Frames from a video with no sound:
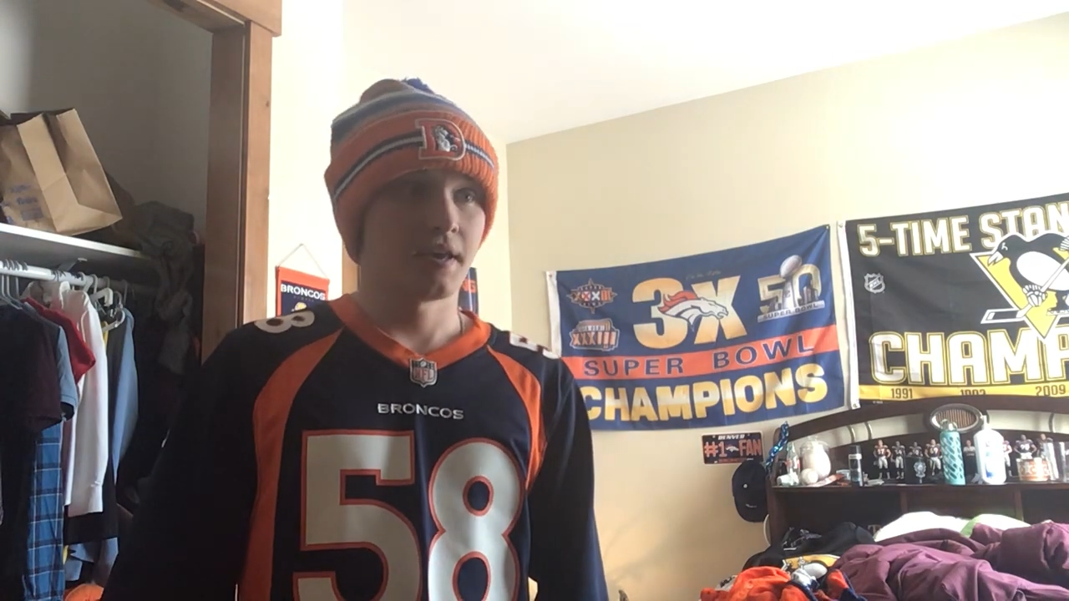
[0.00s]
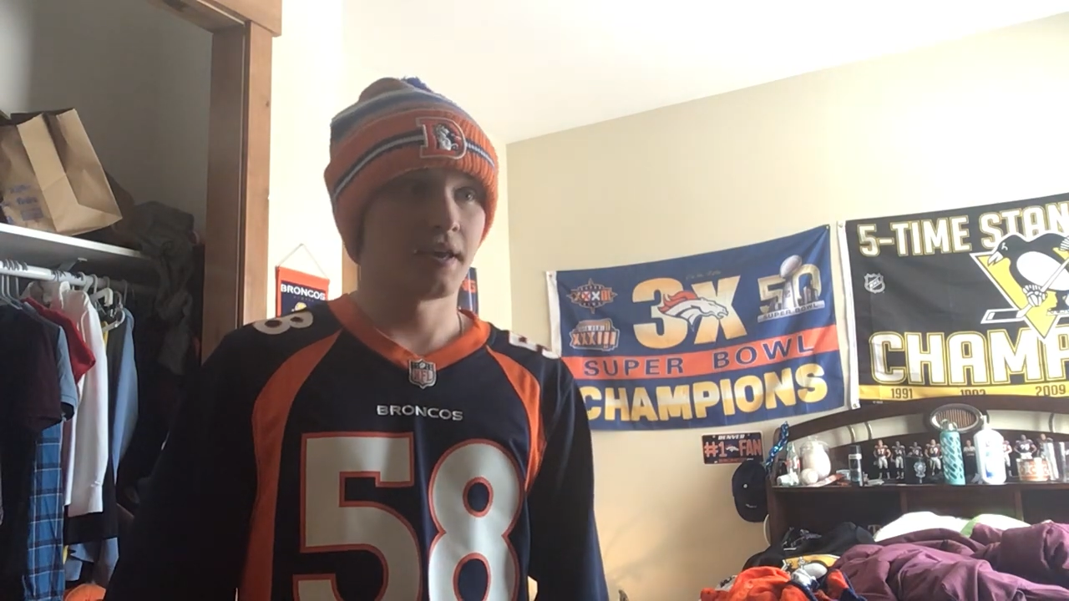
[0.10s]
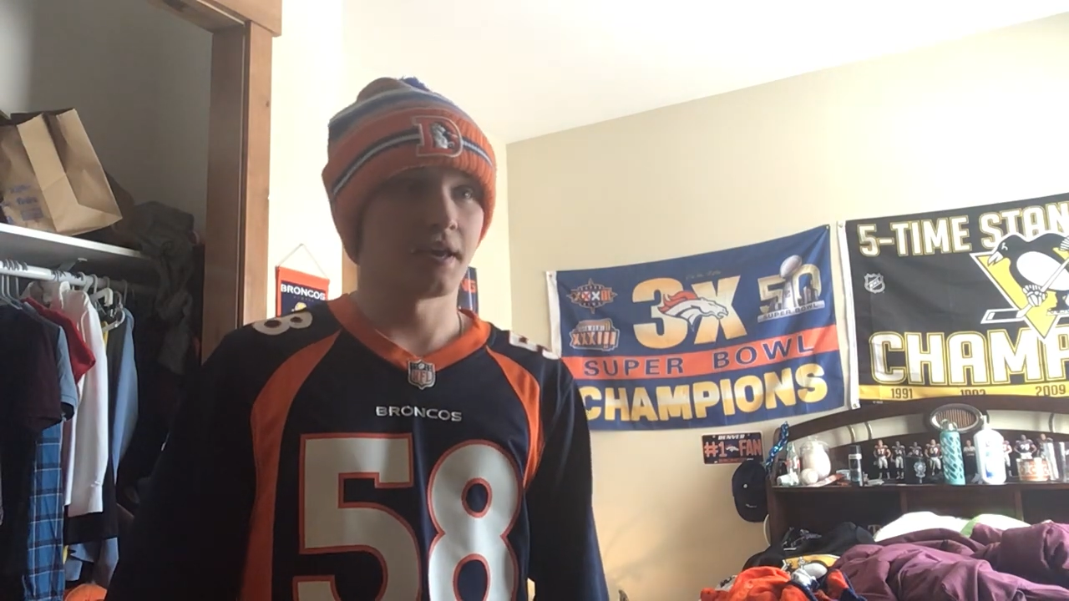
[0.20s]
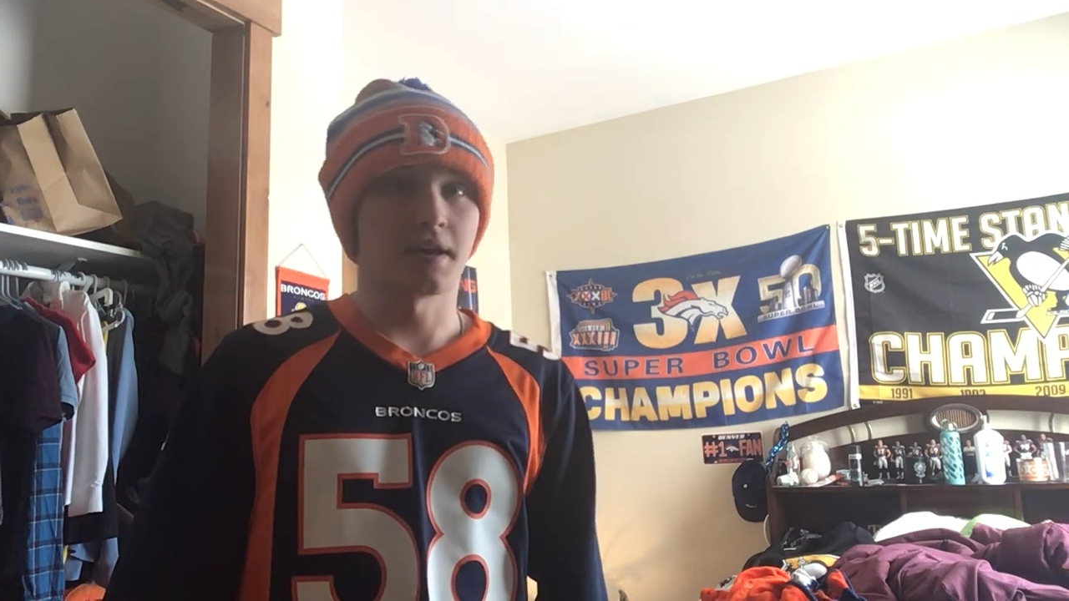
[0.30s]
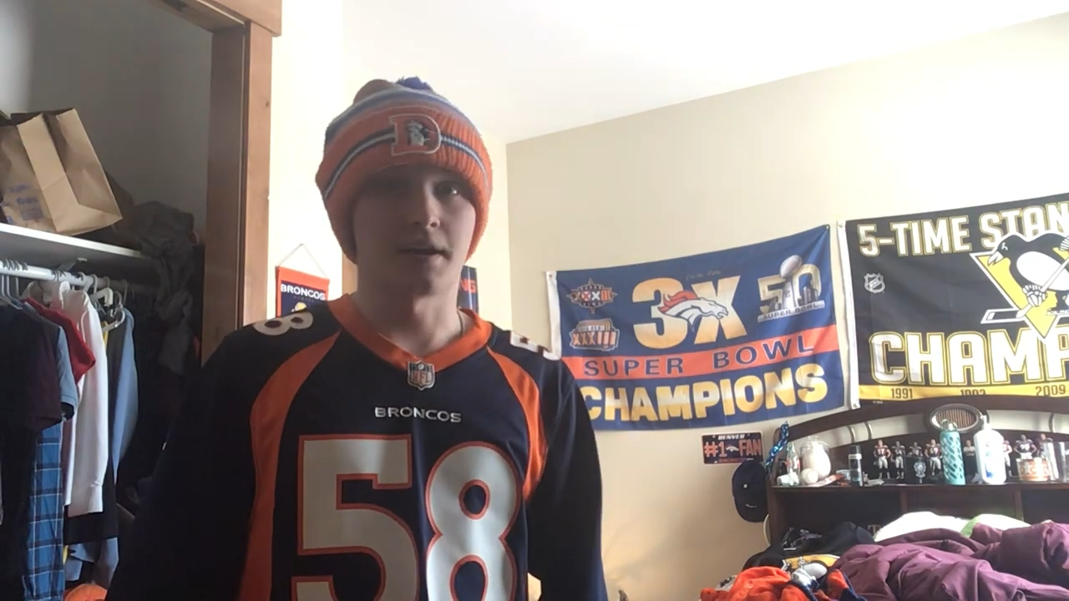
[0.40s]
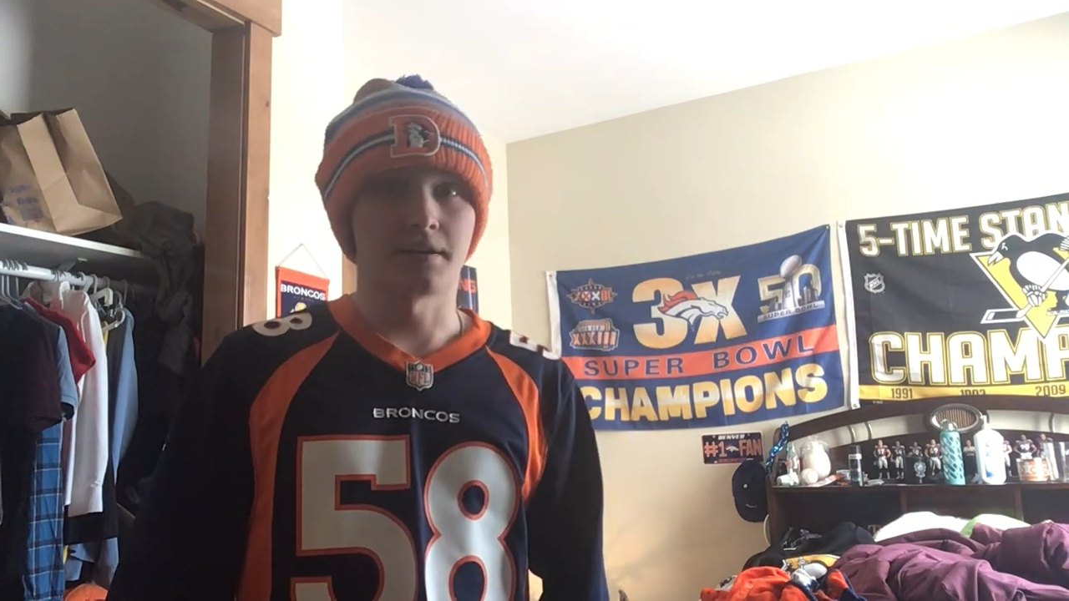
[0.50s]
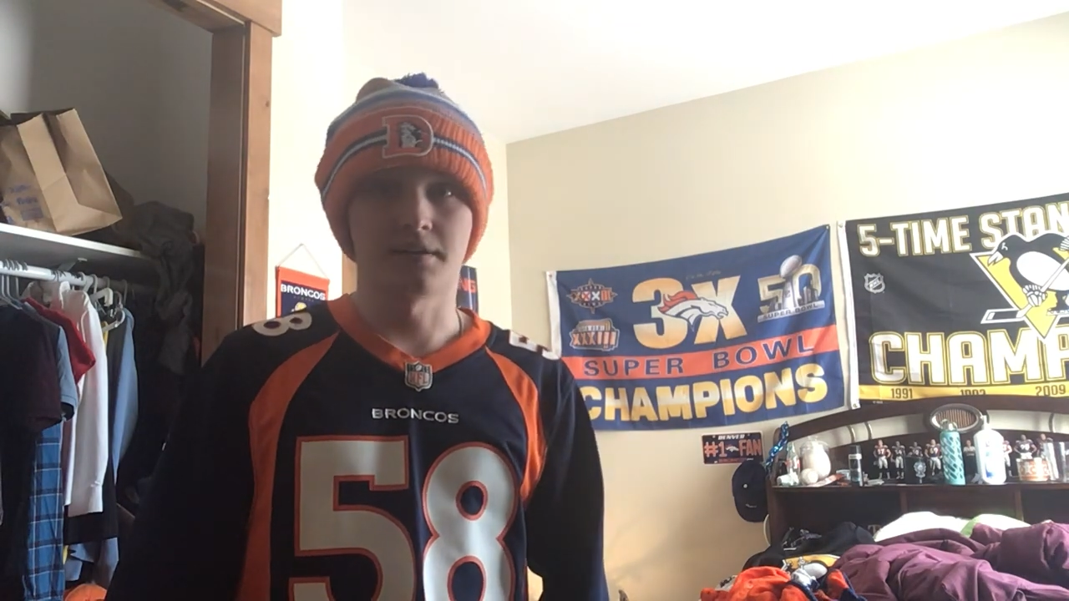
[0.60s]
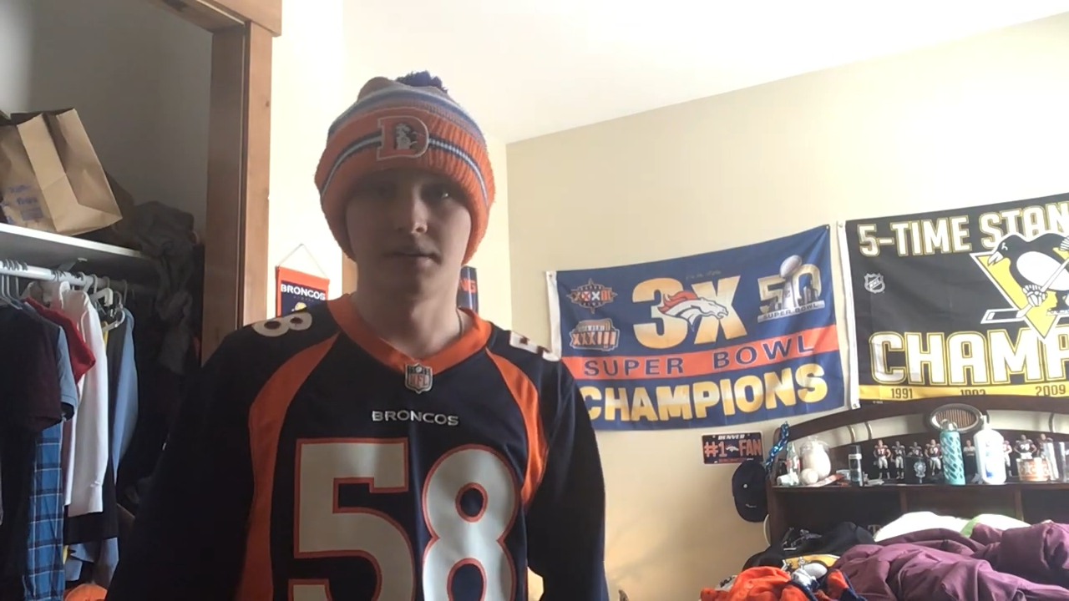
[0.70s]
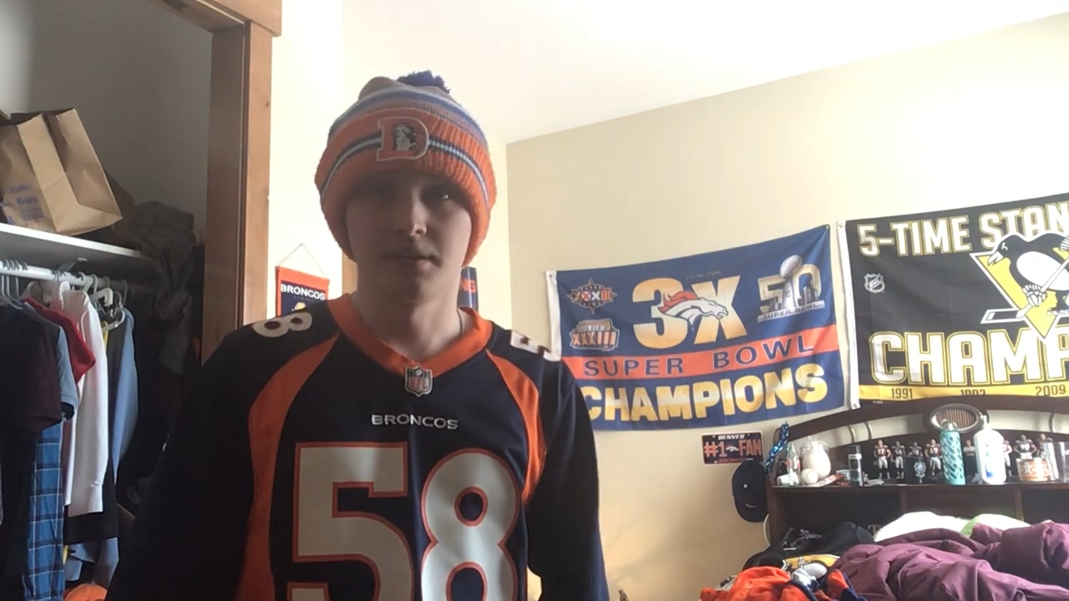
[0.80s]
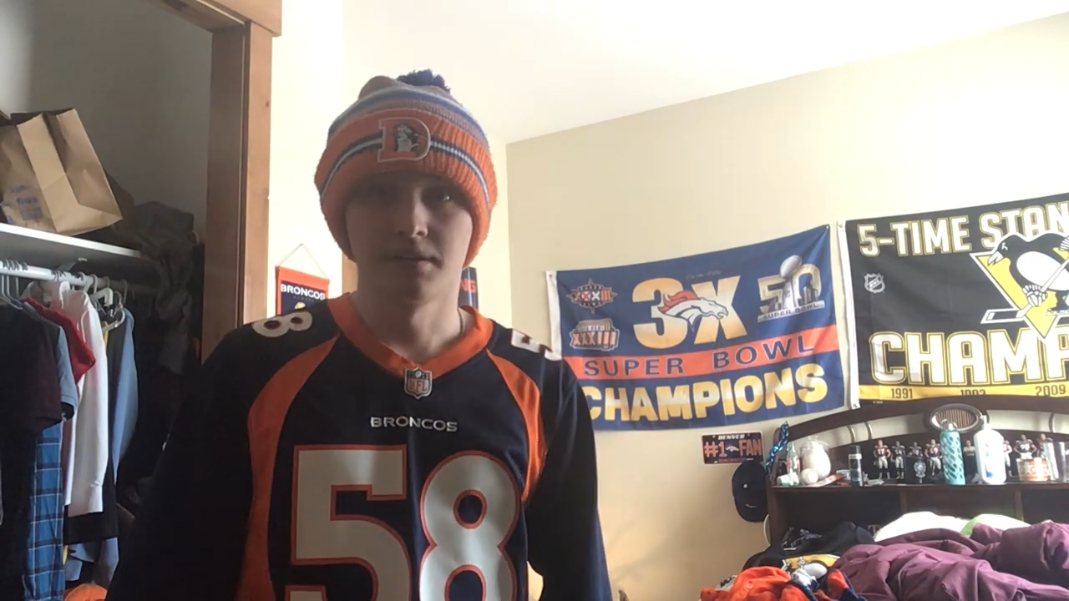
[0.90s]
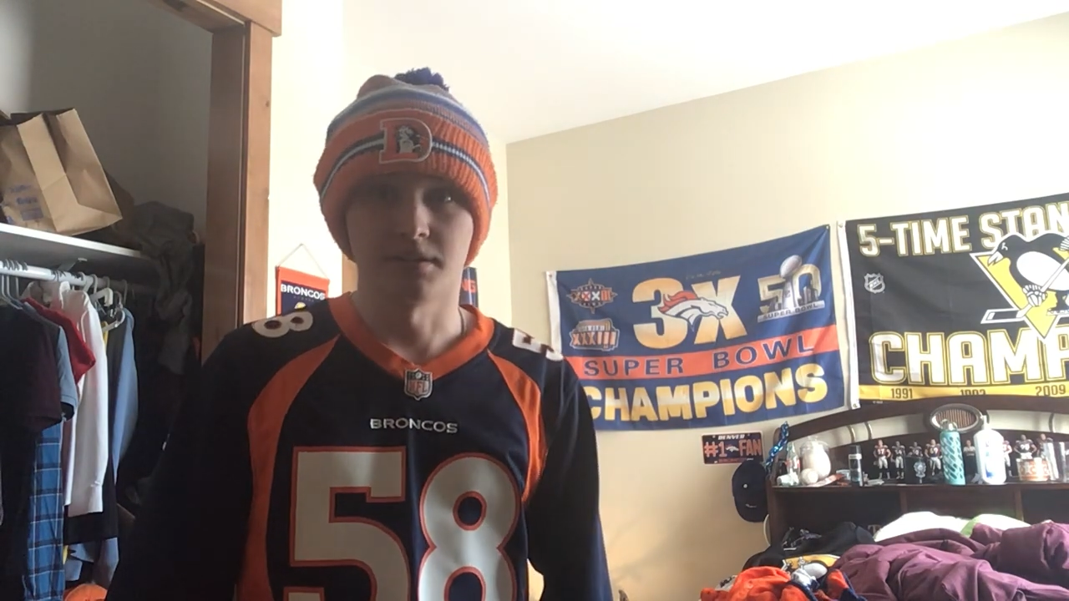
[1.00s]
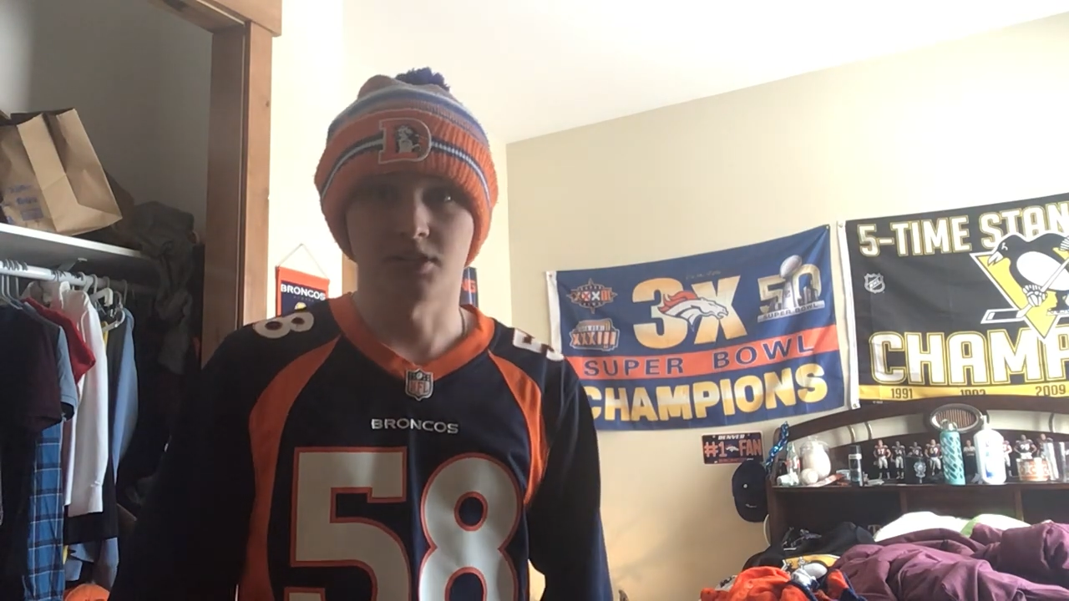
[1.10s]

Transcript: And the